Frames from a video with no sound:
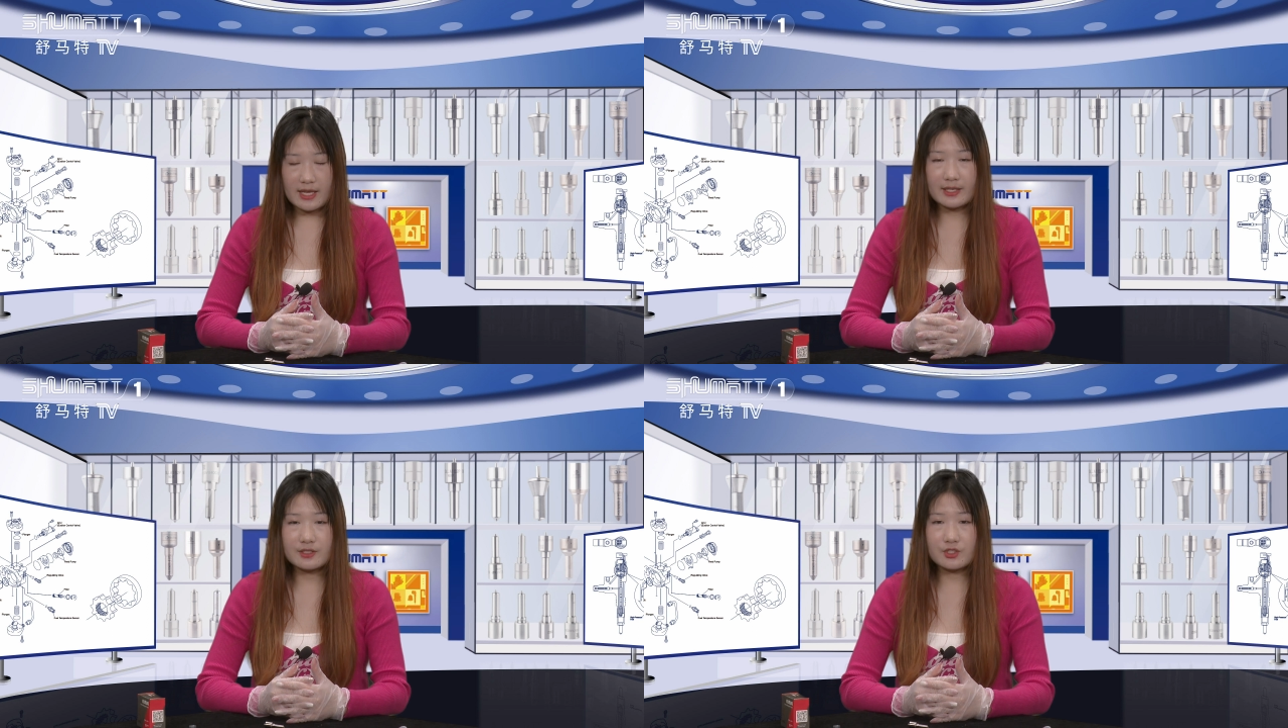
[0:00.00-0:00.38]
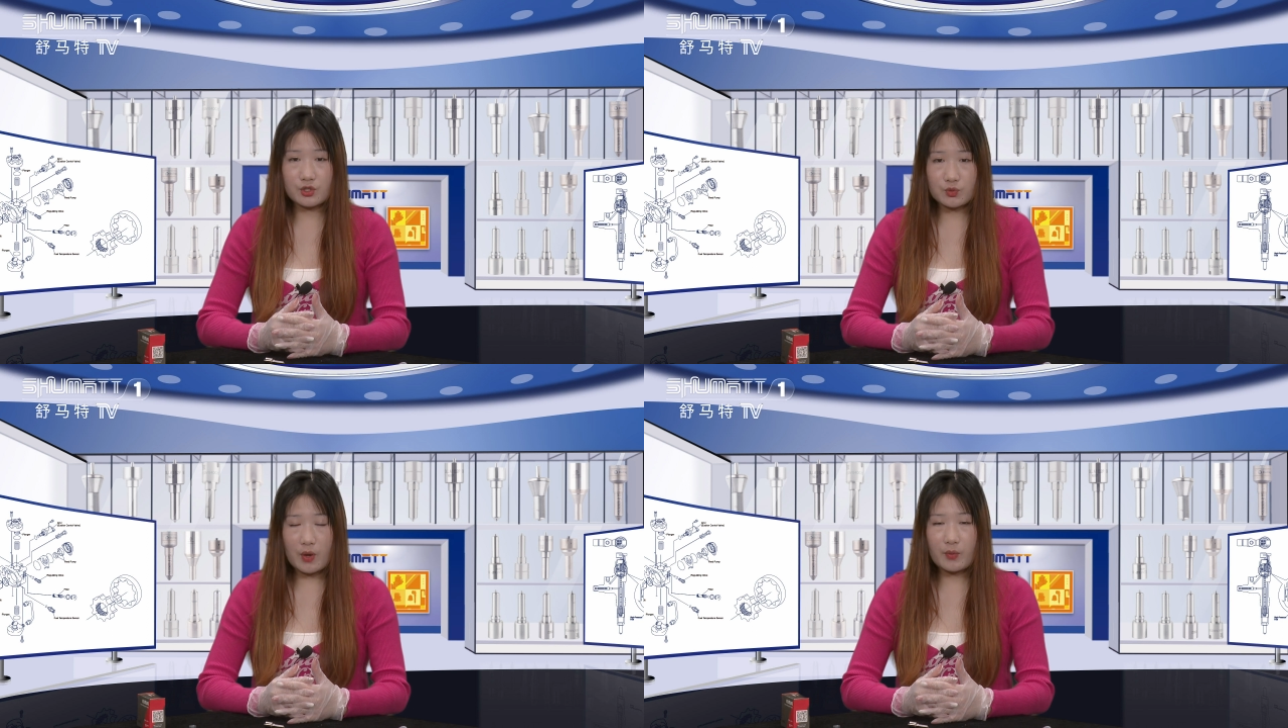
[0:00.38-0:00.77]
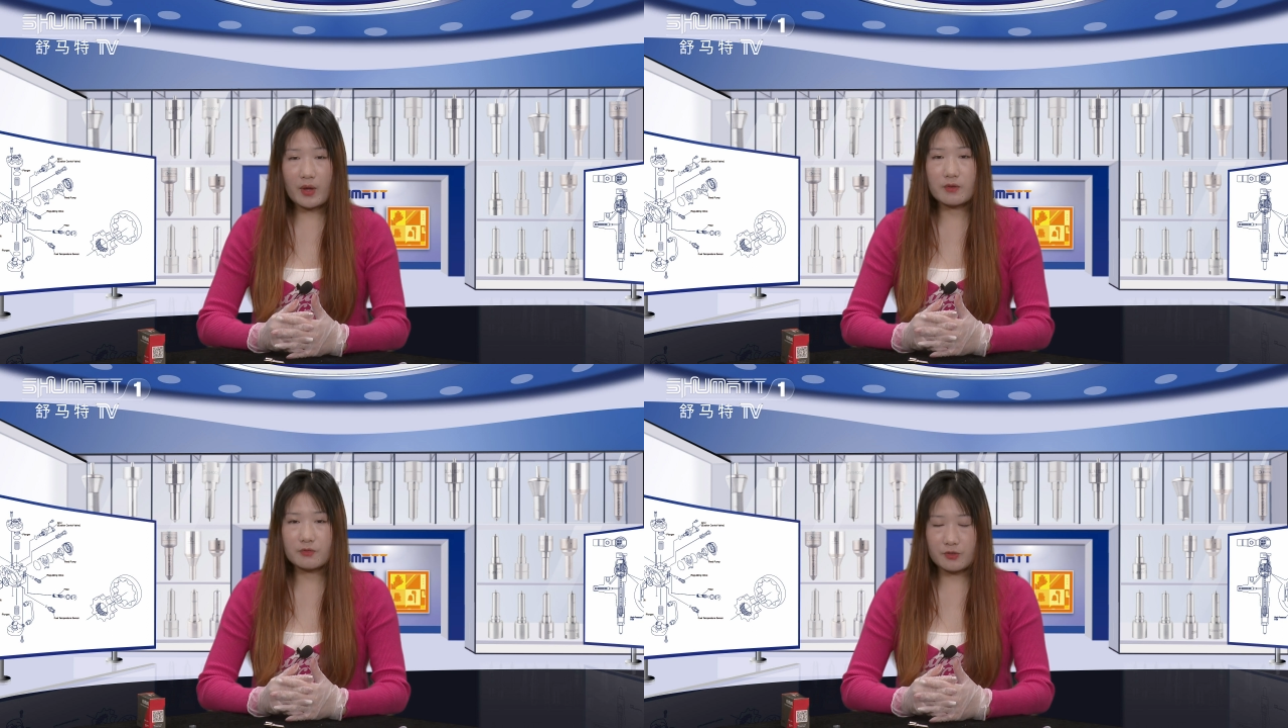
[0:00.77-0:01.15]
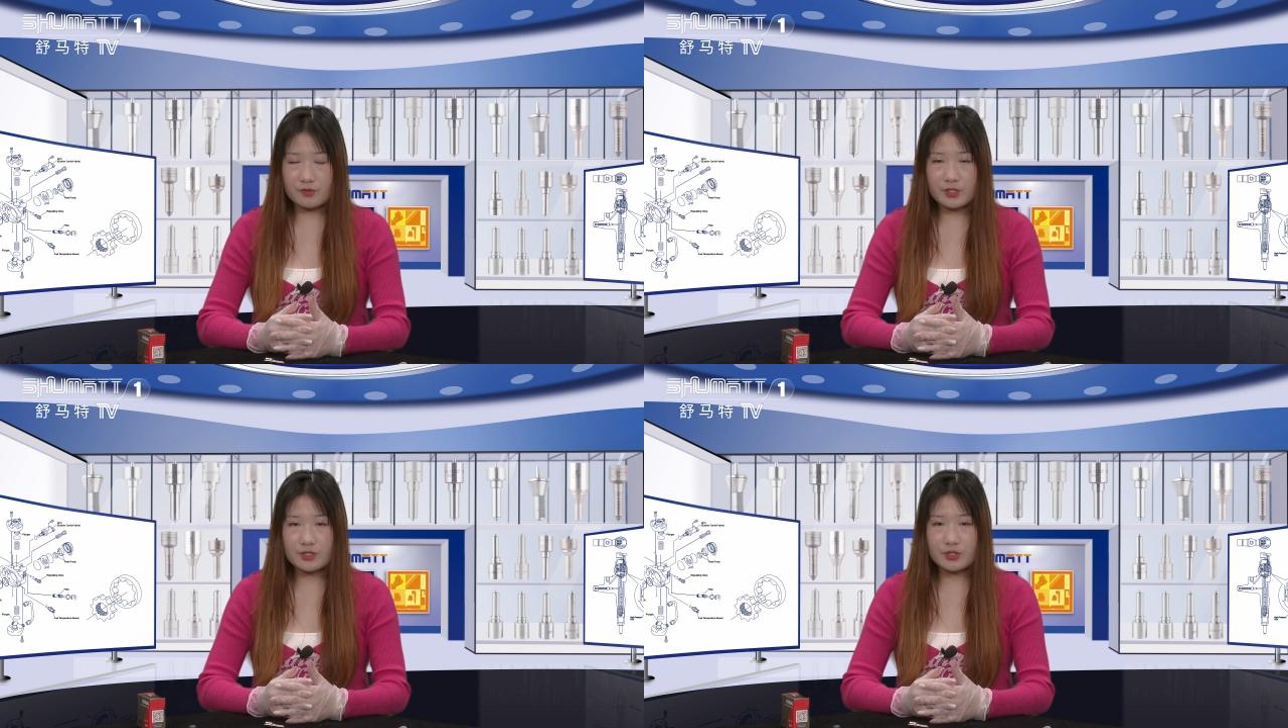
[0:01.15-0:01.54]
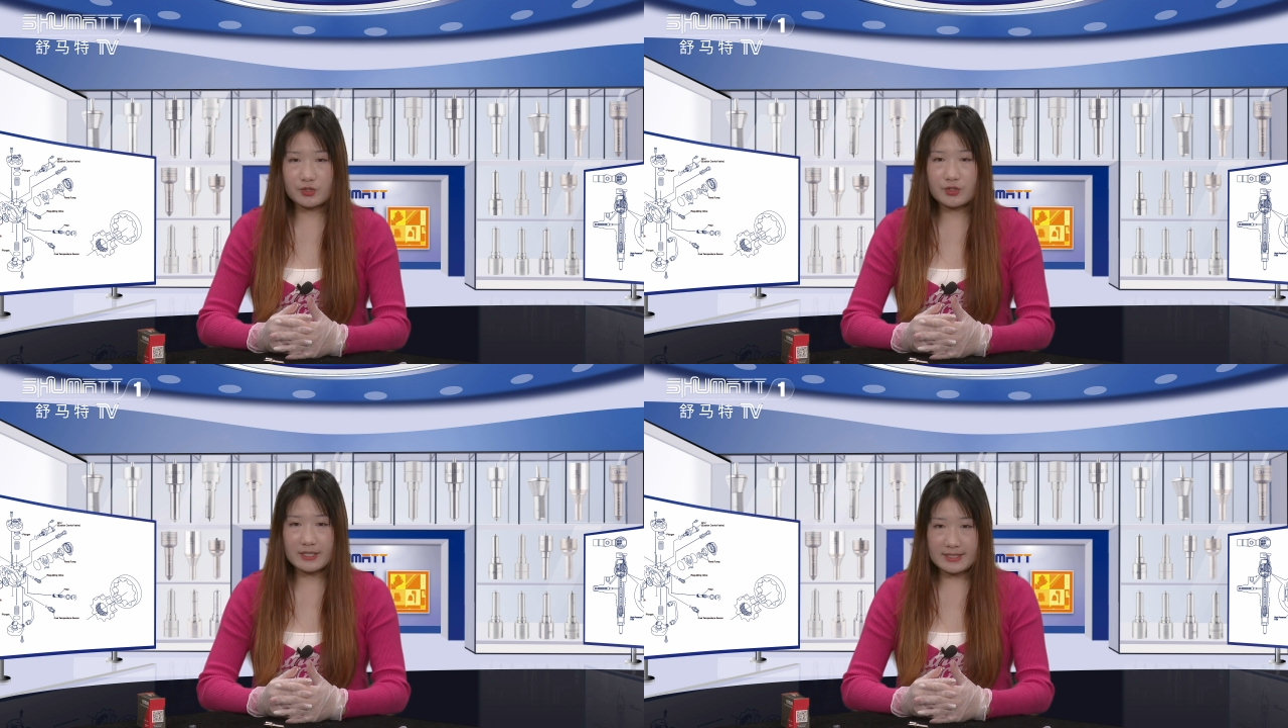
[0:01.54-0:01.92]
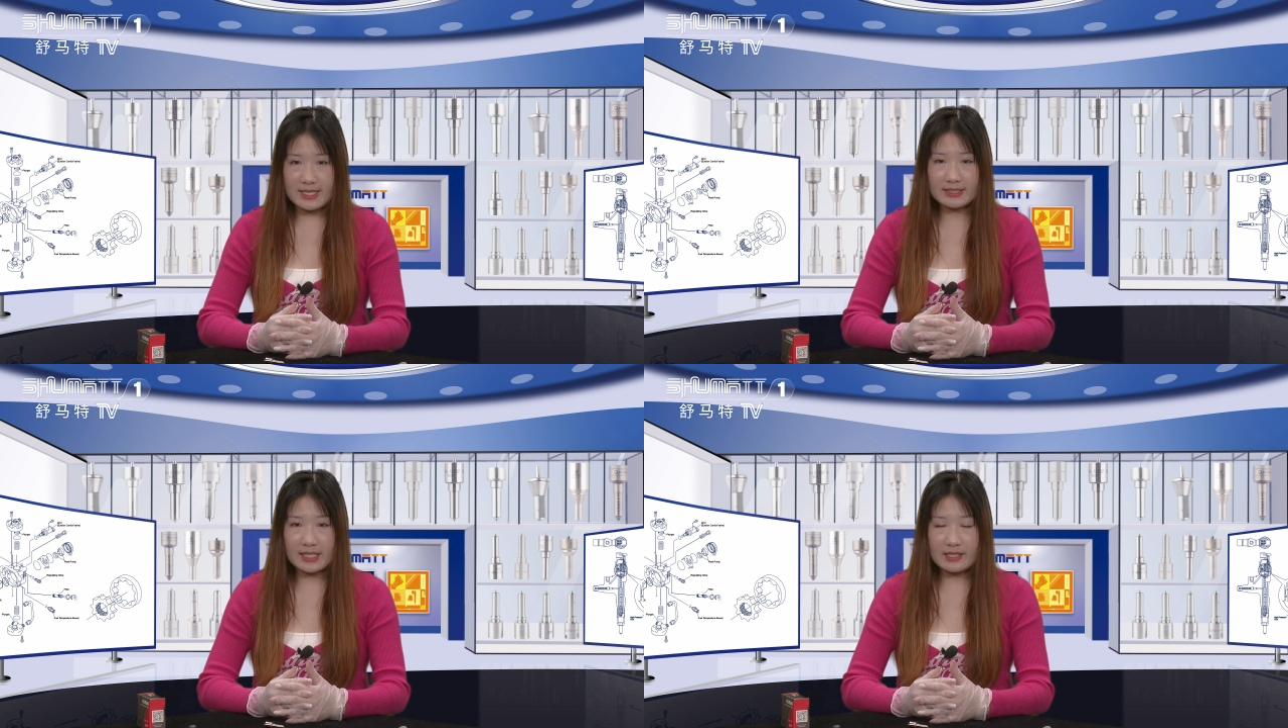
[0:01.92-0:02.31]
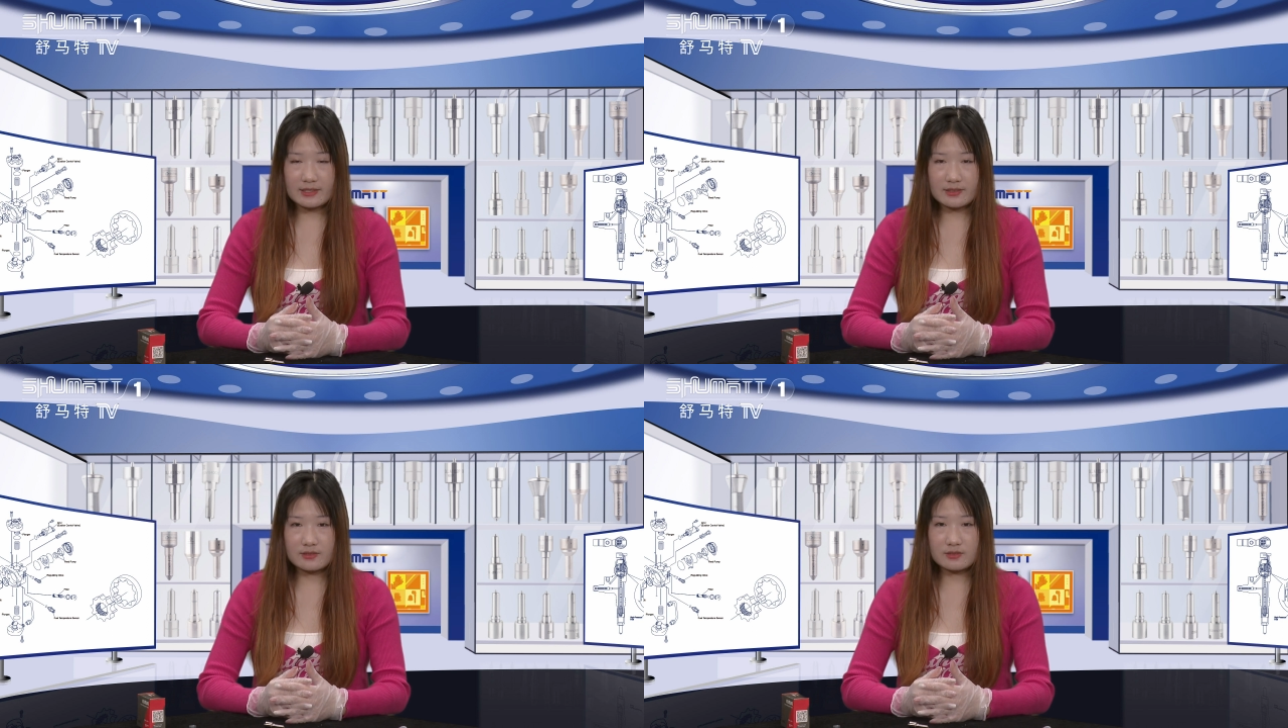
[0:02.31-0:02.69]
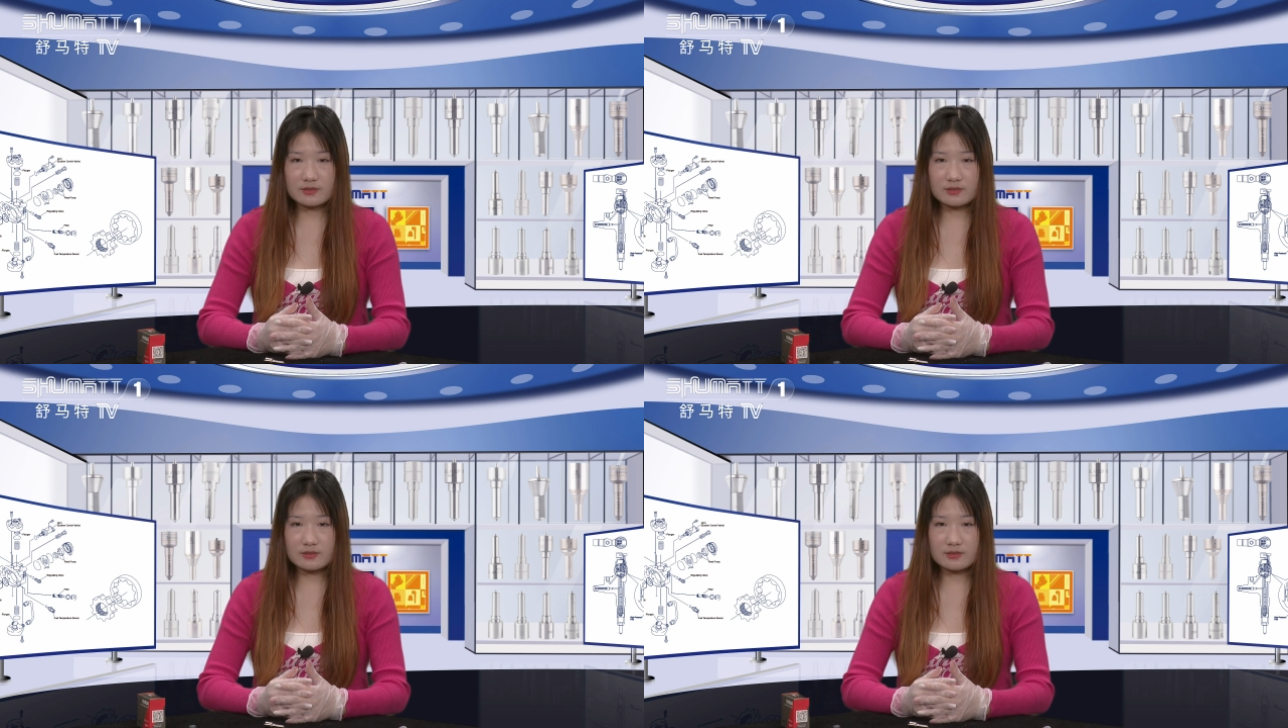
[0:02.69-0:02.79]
And just one way, feel free to contact us.